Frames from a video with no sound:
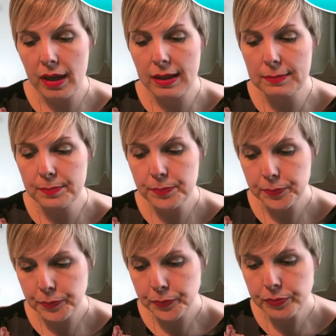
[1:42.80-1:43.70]
And
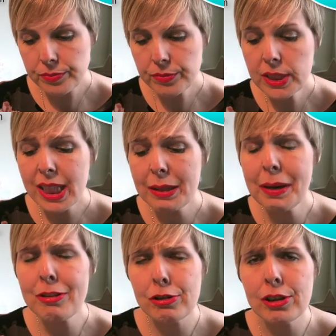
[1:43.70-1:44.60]
it
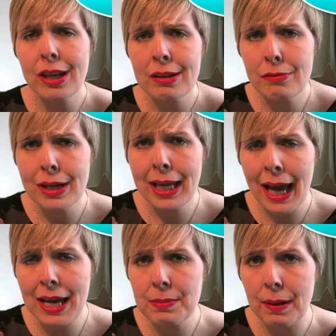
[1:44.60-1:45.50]
makes you look like you've really
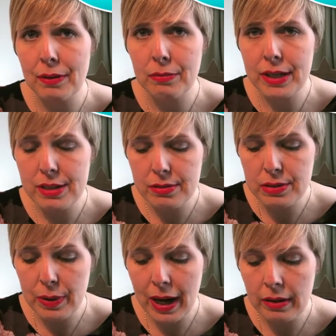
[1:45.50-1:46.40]
cared about the reader
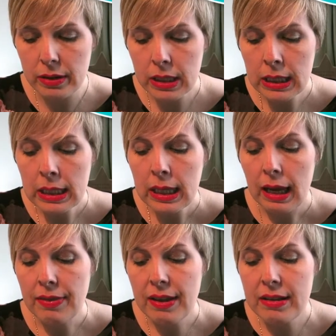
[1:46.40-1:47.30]
as well.
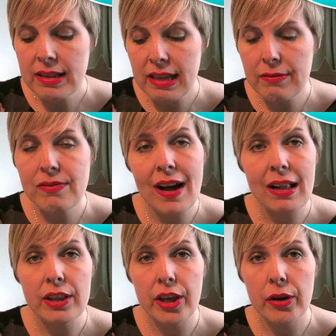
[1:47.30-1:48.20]
I think give
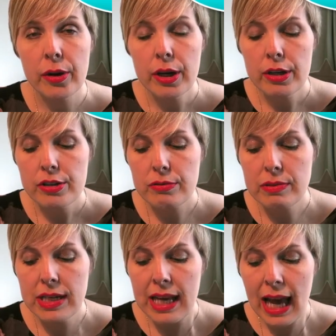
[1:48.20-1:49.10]
value to
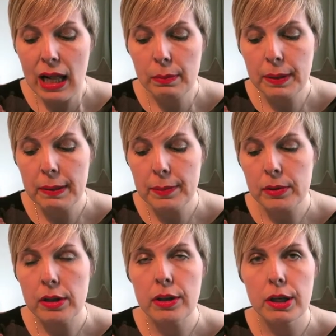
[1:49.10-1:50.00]
really help
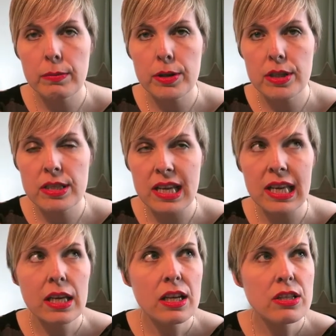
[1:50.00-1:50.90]
people in the
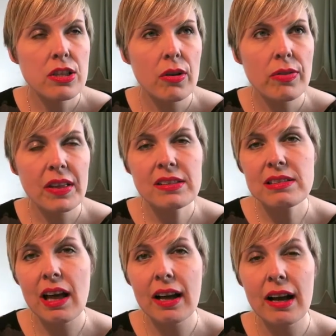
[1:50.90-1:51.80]
community. So
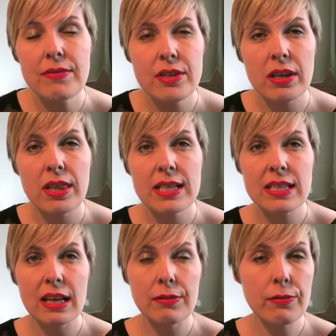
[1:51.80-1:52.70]
things like, I've done
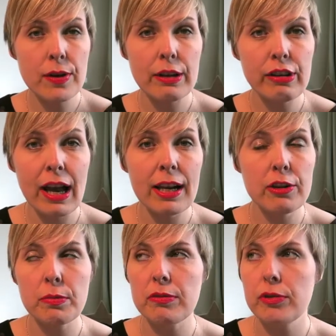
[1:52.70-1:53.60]
things like a free
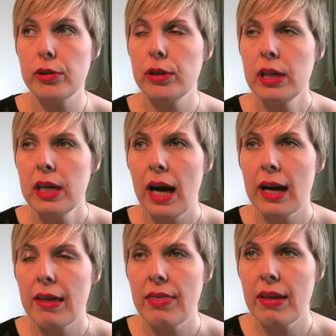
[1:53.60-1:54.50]
challenge before,
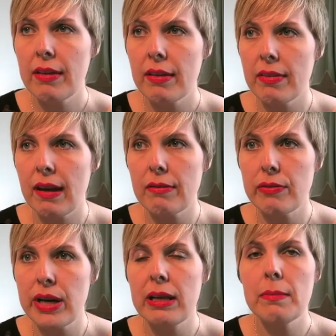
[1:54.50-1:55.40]
and I think that
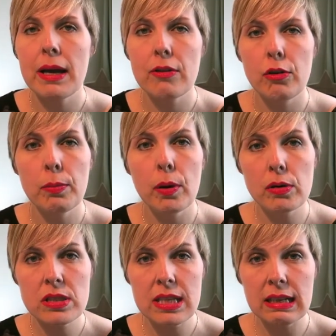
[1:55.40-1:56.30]
really makes your
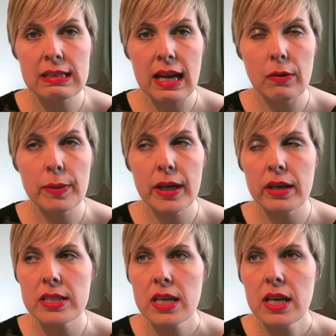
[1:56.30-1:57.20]
blog stand out,
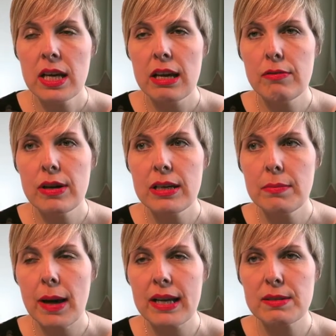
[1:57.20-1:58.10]
because it really
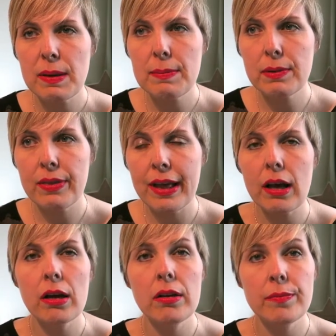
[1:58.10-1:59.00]
makes people
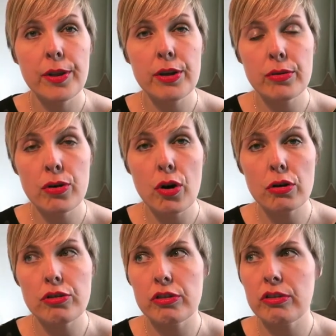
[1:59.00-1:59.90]
think that you're
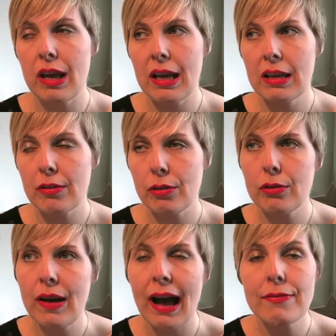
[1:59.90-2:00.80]
not just
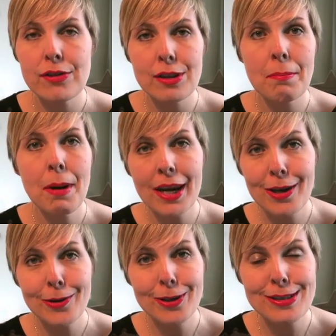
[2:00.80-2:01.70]
sort of after the
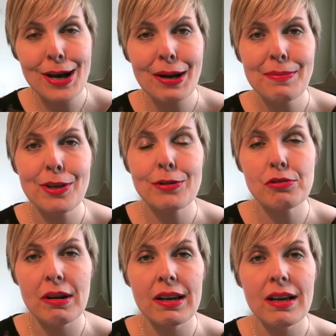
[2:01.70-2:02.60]
money all the time, that you're trying